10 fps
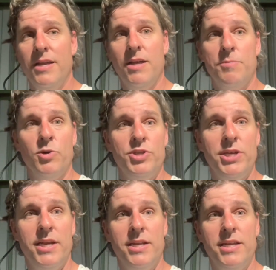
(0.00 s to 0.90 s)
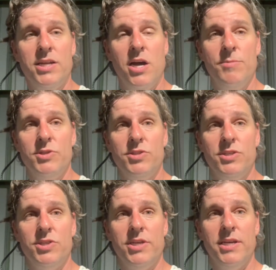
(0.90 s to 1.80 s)
Appreciate any comments
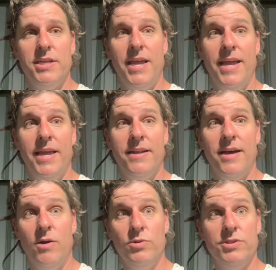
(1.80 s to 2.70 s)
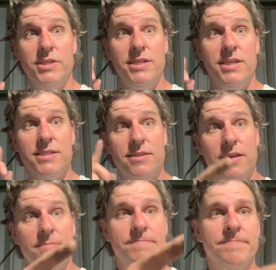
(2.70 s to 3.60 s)
that you get, and I will see you next time.